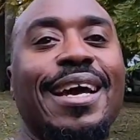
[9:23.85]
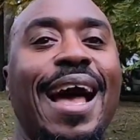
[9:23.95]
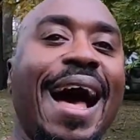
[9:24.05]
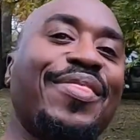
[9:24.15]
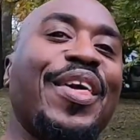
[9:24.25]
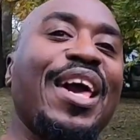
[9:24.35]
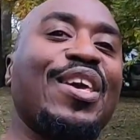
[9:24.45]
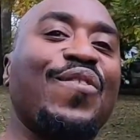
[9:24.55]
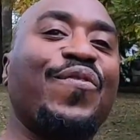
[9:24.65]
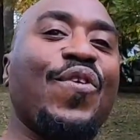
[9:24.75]
I thank
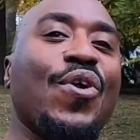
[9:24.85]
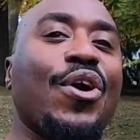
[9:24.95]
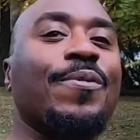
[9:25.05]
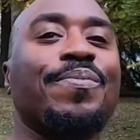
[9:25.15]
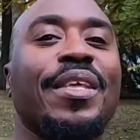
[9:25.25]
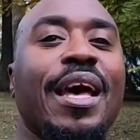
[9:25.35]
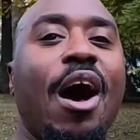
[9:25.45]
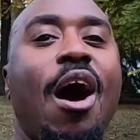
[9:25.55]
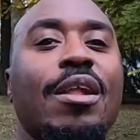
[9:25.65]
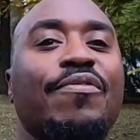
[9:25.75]
you for
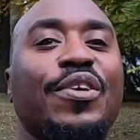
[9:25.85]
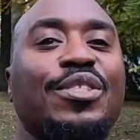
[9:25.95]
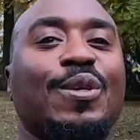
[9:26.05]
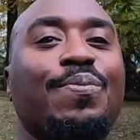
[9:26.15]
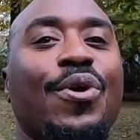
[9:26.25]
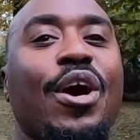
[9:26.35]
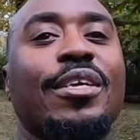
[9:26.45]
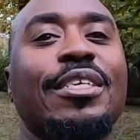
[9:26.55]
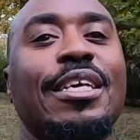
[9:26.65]
all of your support.